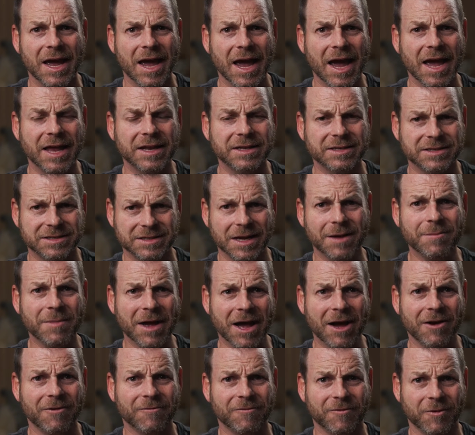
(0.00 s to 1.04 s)
And
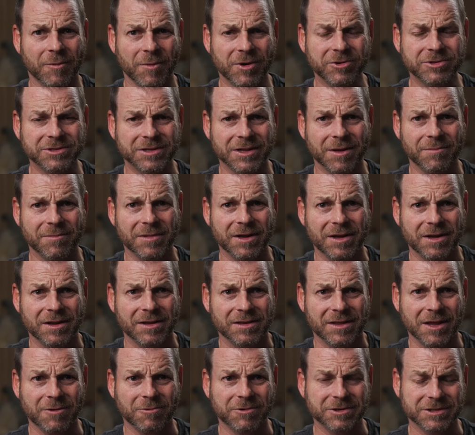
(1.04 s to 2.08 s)
somehow, for most of them,
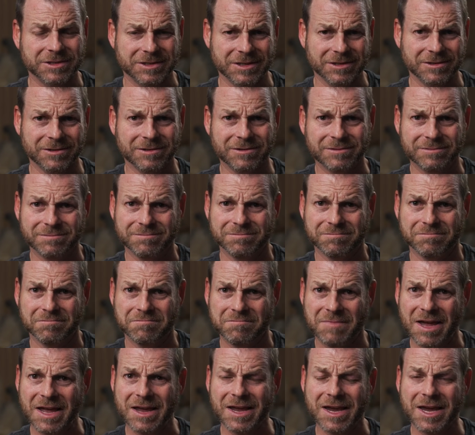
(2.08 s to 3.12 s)
they were still
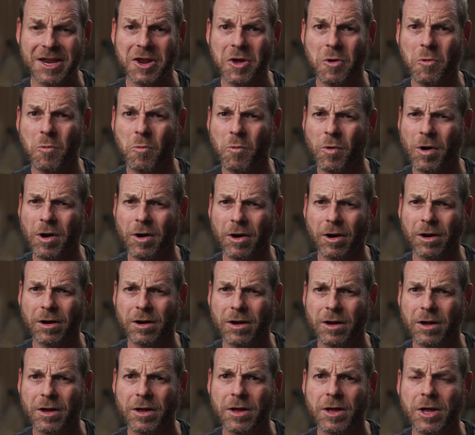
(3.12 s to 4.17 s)
making it work.